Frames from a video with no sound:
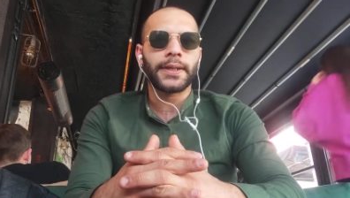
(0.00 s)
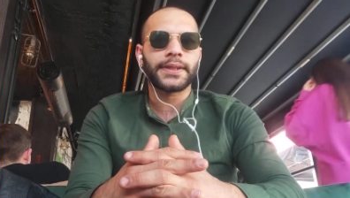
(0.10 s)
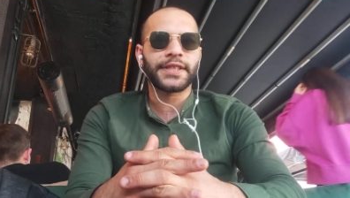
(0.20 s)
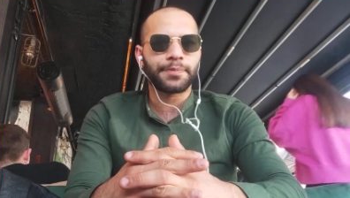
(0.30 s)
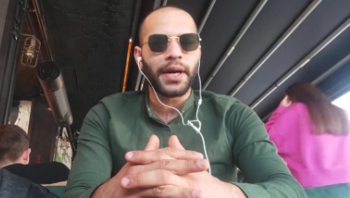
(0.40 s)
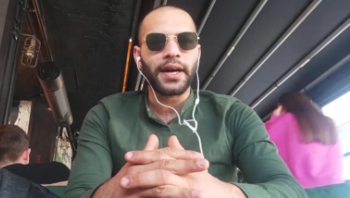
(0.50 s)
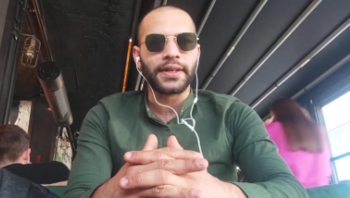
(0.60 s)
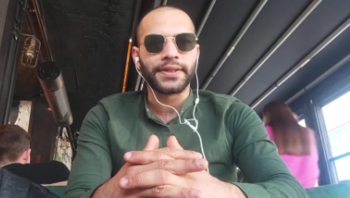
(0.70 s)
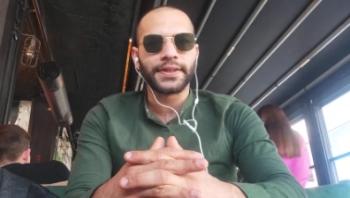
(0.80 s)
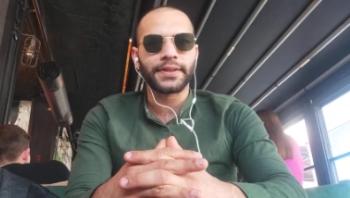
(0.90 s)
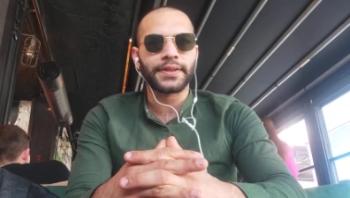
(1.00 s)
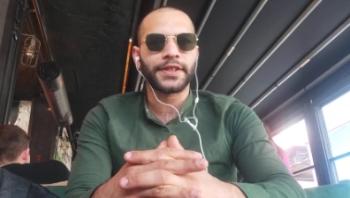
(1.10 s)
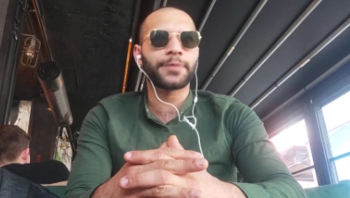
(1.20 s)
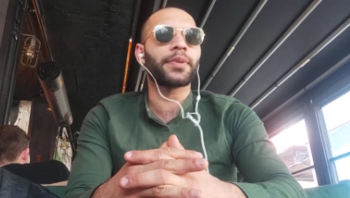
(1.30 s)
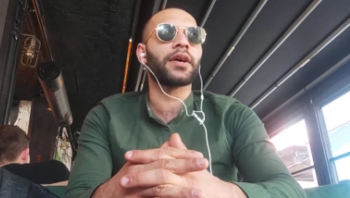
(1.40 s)
spikes.
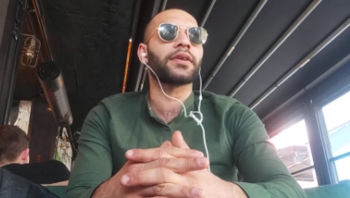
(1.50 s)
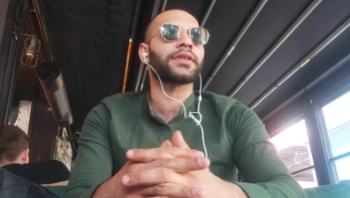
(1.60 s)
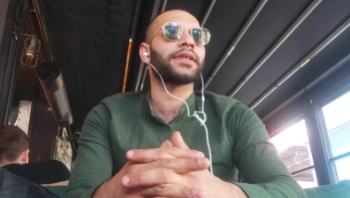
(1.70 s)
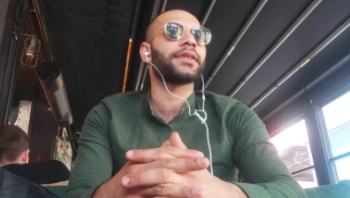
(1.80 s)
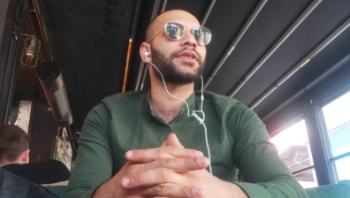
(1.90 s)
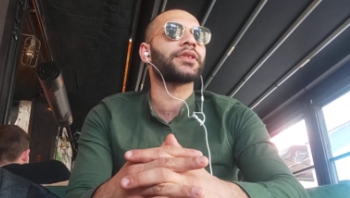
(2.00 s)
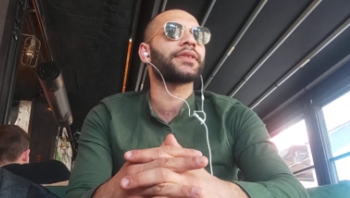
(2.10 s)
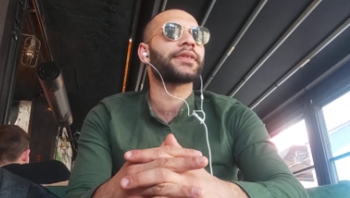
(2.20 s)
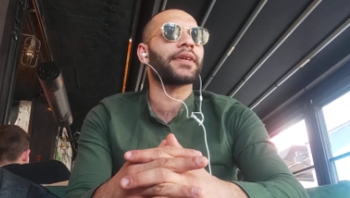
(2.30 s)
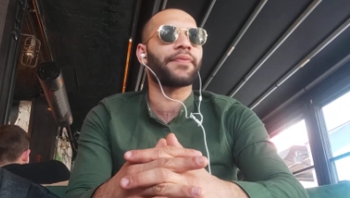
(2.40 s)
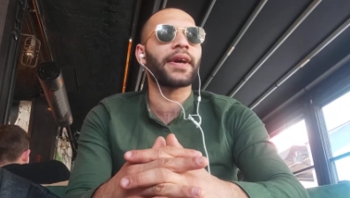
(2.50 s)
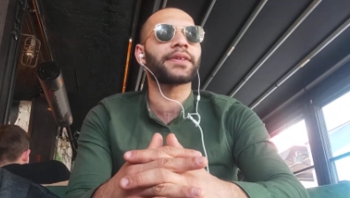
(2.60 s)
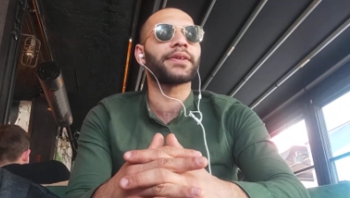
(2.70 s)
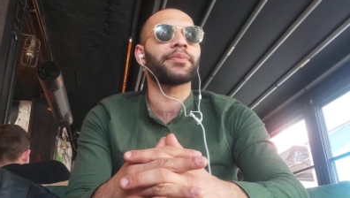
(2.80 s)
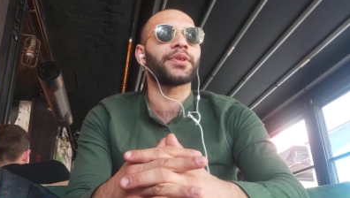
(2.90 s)
Spikes is just
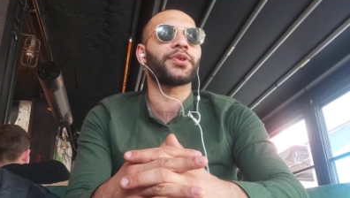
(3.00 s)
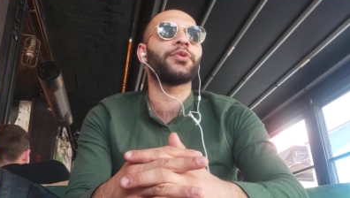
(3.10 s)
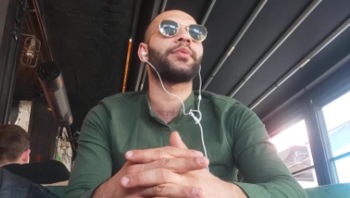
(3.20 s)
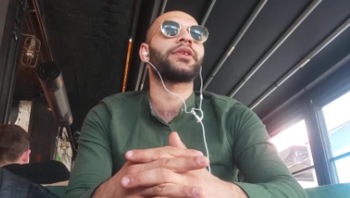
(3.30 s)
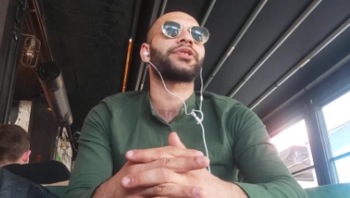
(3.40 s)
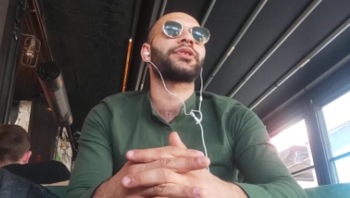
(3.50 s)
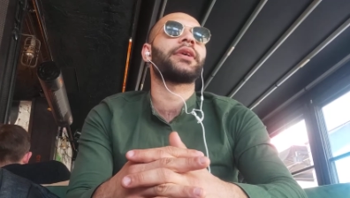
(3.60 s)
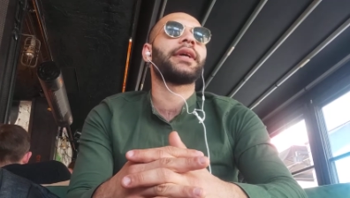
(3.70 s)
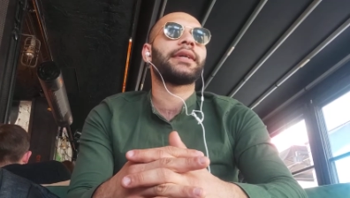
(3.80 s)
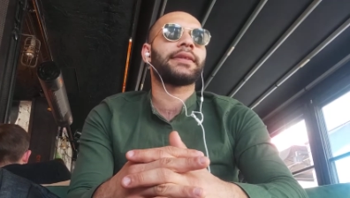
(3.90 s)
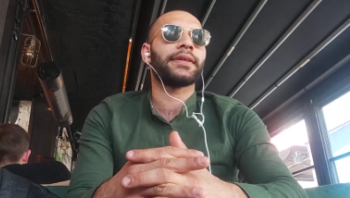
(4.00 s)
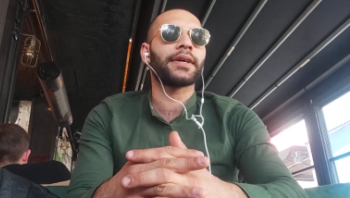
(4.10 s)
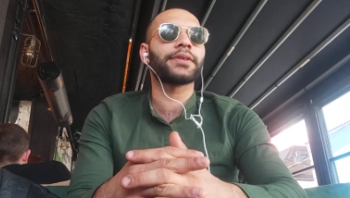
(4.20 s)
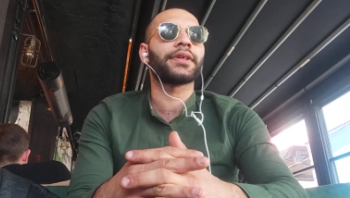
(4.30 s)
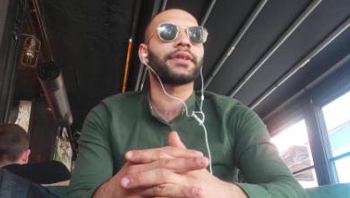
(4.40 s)
affecting me too much than
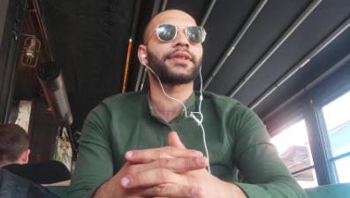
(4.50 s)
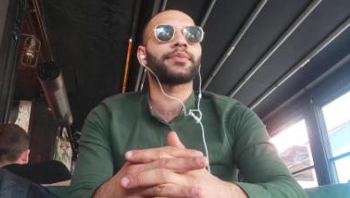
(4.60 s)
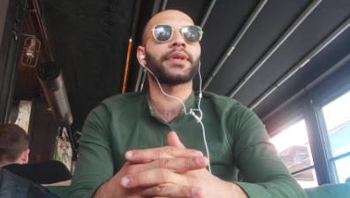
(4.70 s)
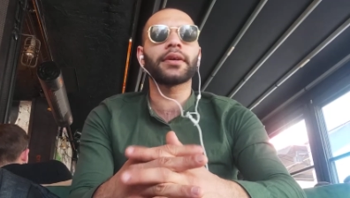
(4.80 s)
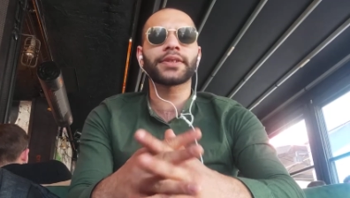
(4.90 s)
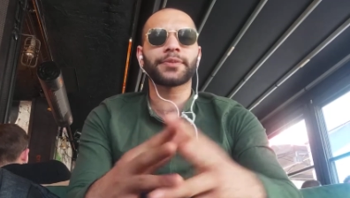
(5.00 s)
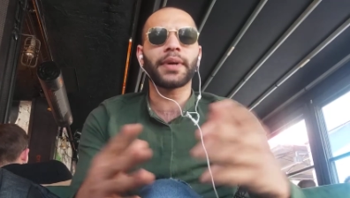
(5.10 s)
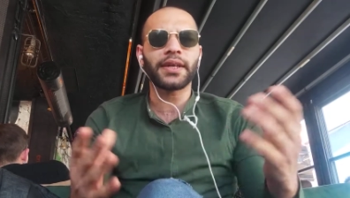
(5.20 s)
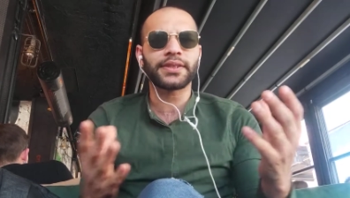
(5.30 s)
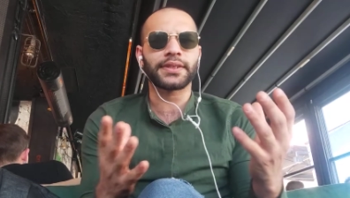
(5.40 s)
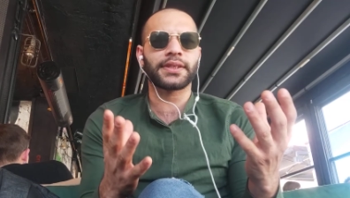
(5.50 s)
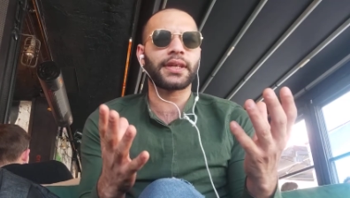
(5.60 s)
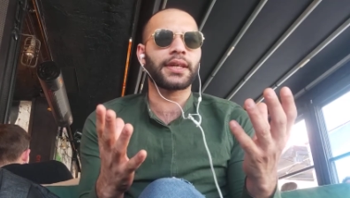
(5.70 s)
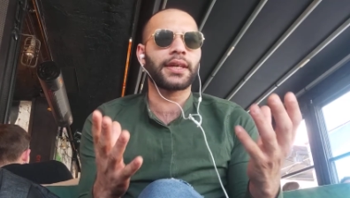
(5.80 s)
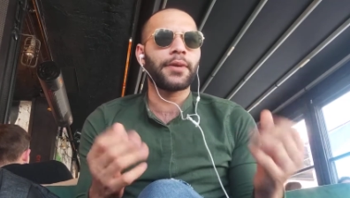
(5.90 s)
others, because spikes is
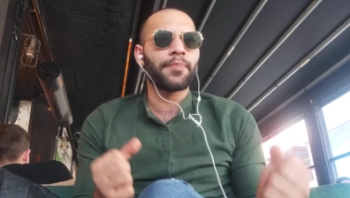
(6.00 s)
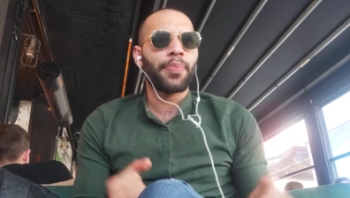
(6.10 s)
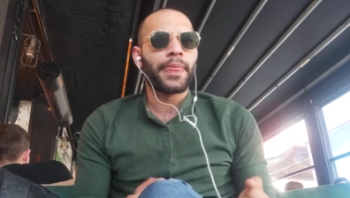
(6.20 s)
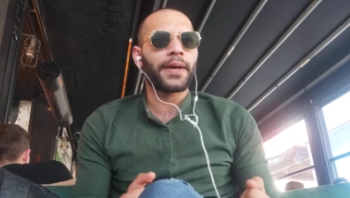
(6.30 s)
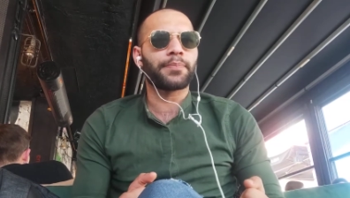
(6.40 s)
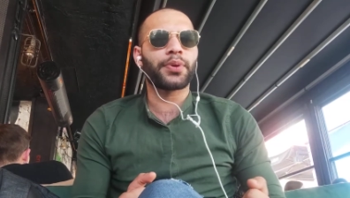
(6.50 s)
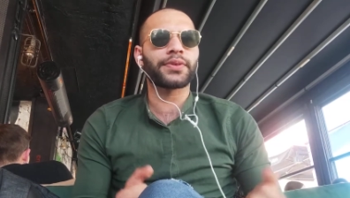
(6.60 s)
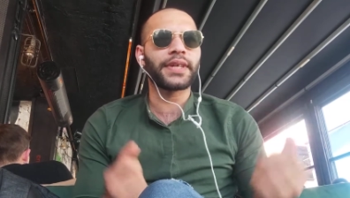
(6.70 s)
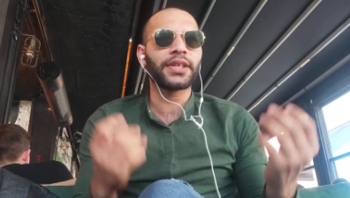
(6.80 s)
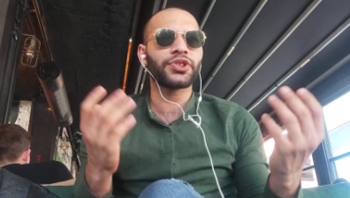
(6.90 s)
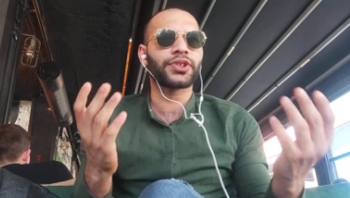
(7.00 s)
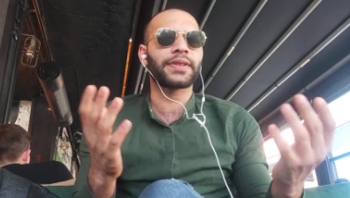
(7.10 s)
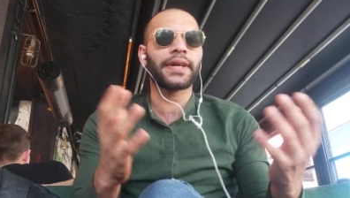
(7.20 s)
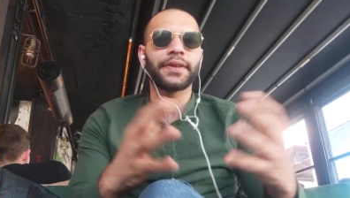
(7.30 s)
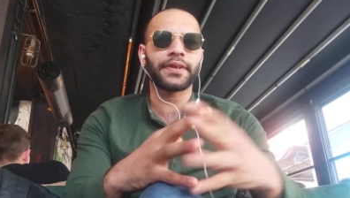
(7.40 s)
like a
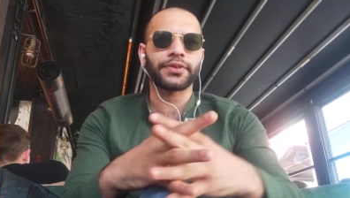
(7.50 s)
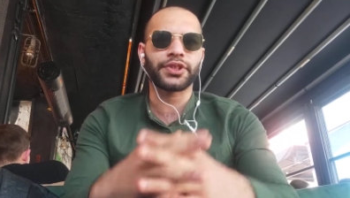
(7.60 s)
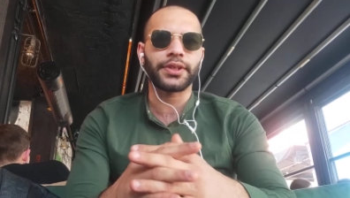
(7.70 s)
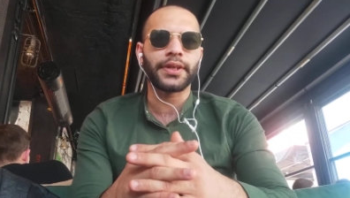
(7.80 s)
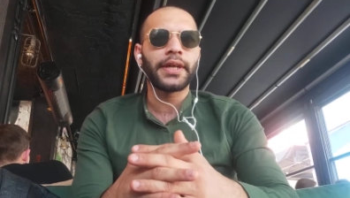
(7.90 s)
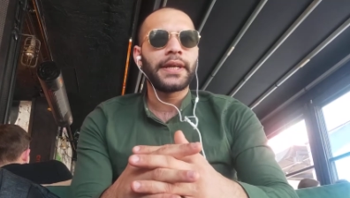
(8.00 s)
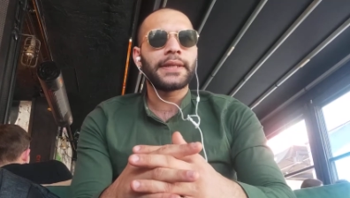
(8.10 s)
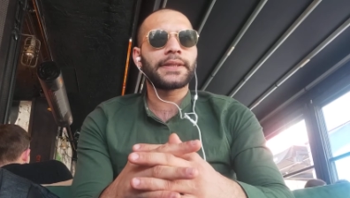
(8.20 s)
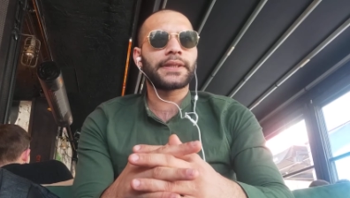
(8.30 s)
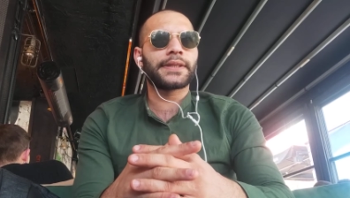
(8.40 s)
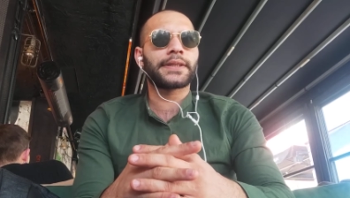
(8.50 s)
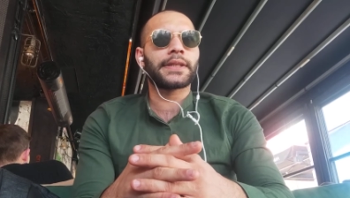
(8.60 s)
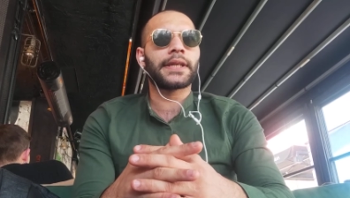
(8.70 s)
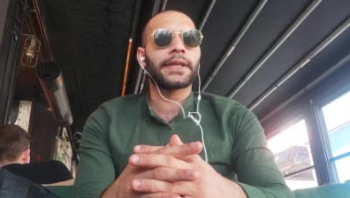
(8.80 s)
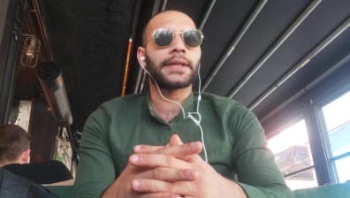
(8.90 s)
potential energy. It's
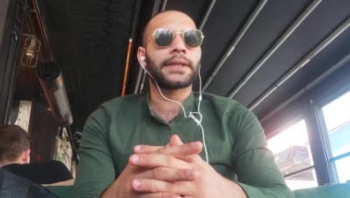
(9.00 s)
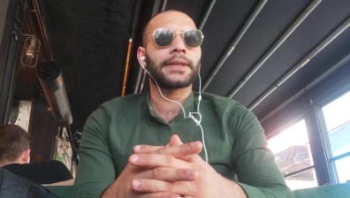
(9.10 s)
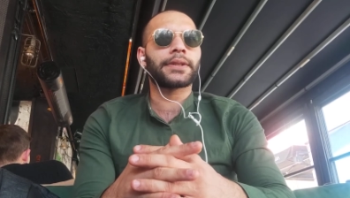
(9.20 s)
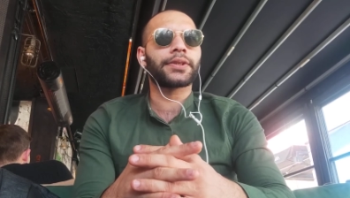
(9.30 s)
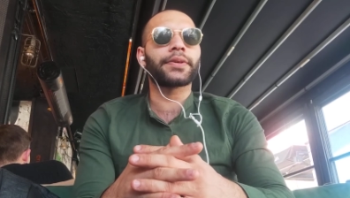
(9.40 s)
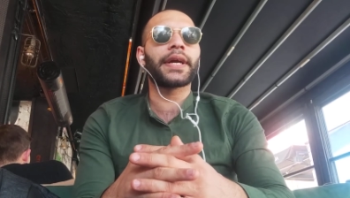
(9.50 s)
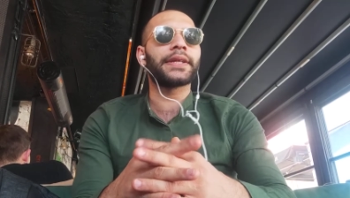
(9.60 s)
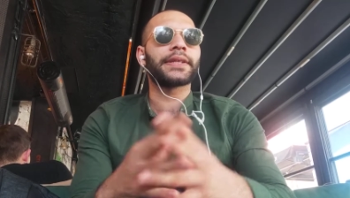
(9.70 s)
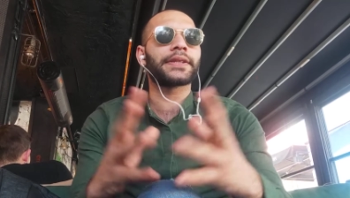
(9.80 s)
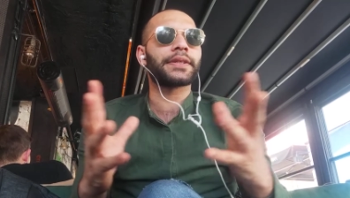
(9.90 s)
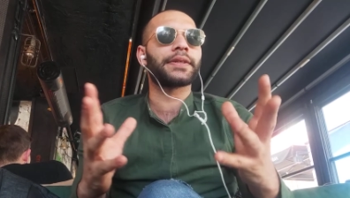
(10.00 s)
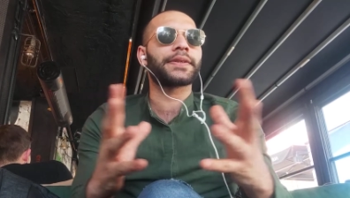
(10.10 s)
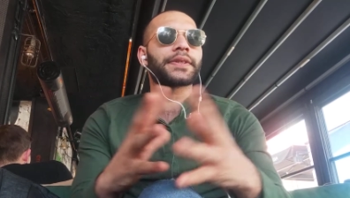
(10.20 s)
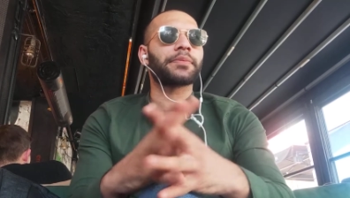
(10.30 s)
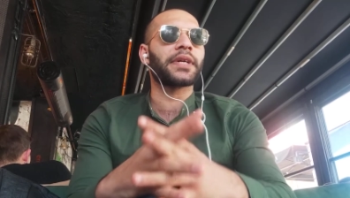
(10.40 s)
just creating
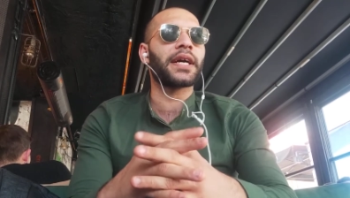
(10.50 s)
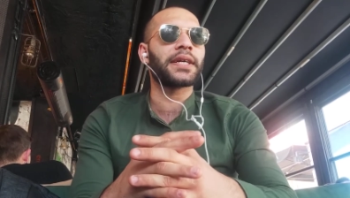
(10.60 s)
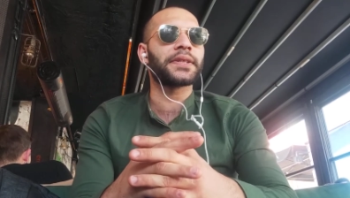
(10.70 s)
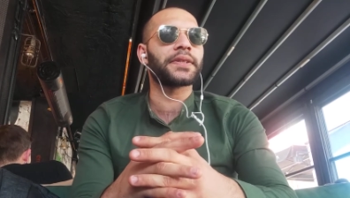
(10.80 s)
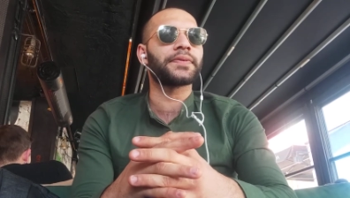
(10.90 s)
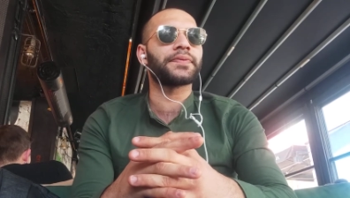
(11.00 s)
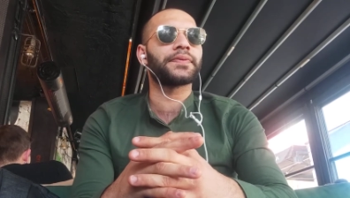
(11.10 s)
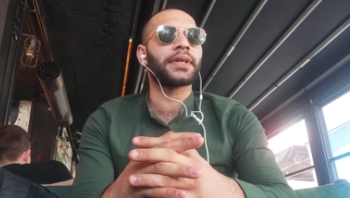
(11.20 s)
there's some kind of